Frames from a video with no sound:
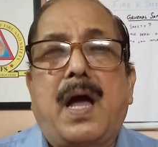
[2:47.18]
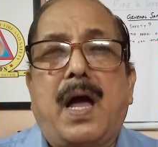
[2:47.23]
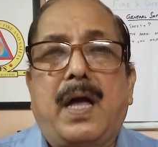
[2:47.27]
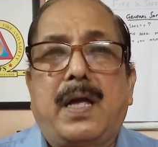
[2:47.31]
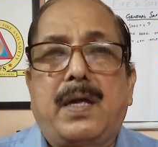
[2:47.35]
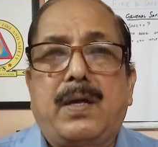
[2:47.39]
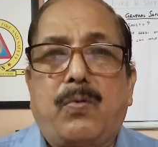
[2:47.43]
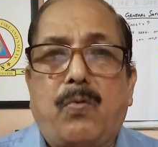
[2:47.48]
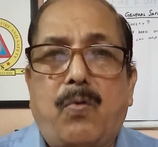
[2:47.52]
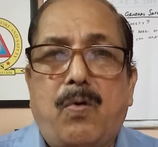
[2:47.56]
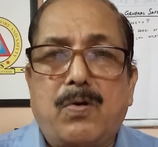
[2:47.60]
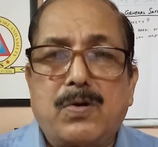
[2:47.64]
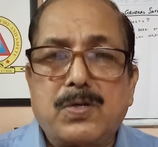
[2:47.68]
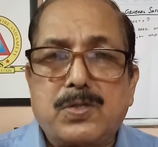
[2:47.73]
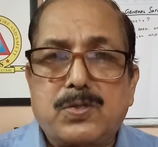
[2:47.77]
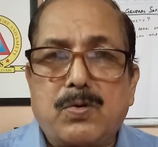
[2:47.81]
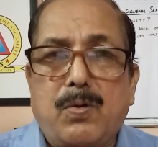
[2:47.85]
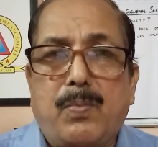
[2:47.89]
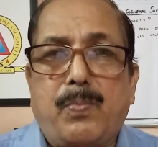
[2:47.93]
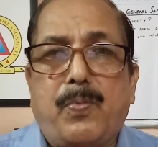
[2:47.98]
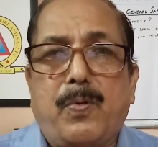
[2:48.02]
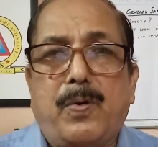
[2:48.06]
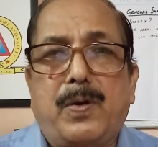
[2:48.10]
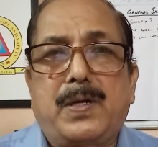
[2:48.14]
I
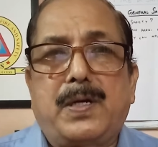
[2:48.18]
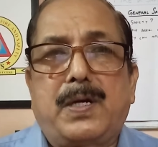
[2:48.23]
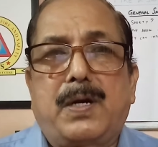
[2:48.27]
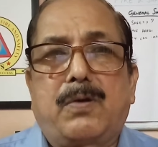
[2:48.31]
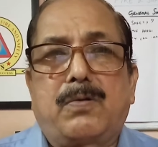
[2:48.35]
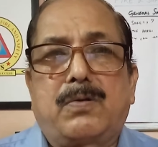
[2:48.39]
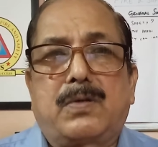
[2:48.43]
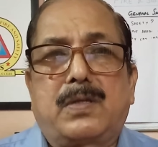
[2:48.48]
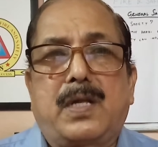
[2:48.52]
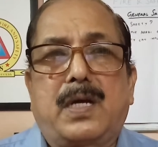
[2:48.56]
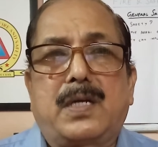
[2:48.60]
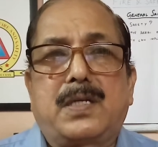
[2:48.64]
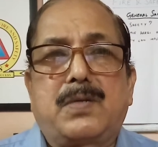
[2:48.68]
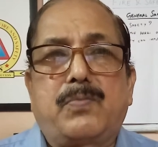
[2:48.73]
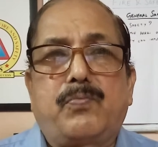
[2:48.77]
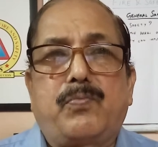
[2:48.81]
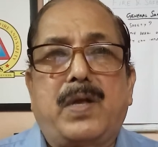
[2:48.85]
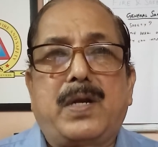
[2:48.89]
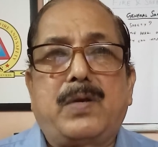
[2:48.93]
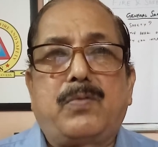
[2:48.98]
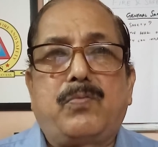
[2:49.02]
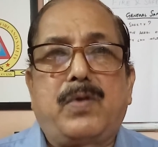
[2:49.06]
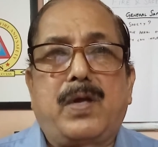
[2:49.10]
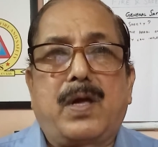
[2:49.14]
also point out that
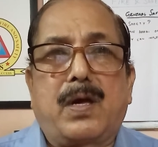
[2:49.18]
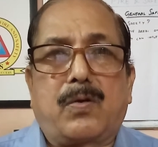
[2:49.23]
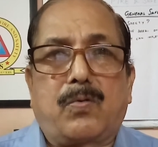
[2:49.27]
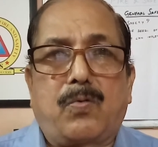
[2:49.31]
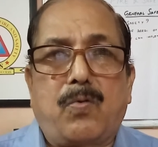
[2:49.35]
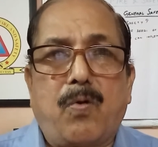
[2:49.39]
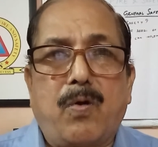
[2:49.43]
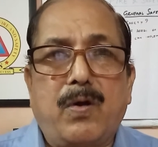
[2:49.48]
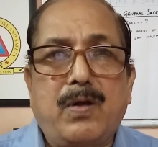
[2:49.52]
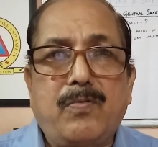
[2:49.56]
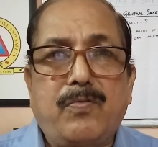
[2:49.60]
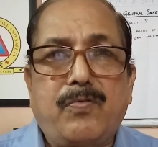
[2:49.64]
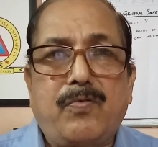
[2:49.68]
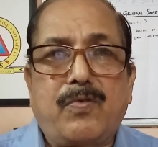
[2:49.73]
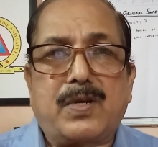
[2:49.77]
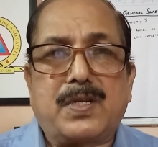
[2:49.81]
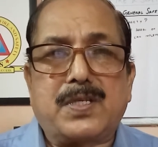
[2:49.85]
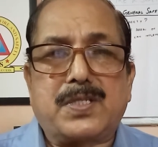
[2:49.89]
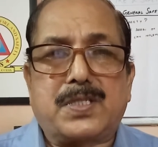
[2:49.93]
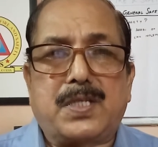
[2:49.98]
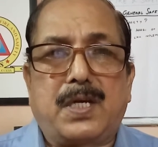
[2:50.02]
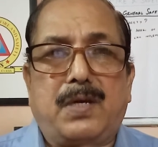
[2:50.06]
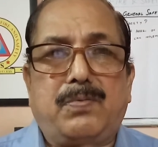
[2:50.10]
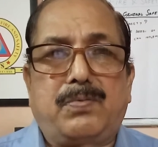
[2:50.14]
when we are going for
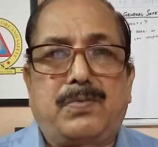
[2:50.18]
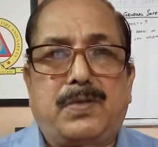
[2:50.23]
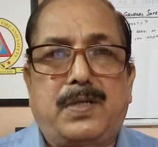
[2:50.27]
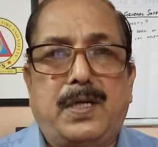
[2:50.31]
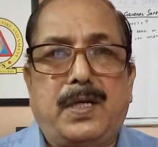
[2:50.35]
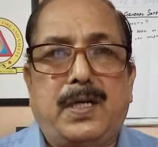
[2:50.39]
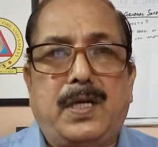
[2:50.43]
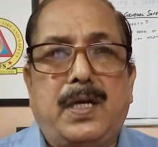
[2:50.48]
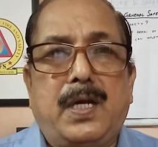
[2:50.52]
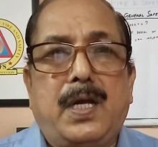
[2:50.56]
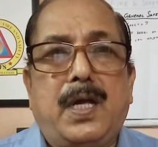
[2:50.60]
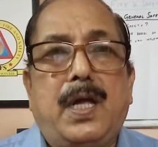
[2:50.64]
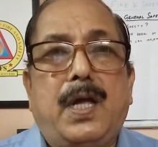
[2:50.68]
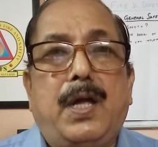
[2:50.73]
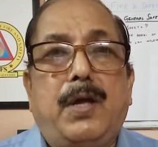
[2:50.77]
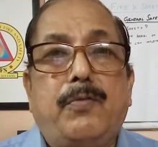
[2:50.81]
a safety,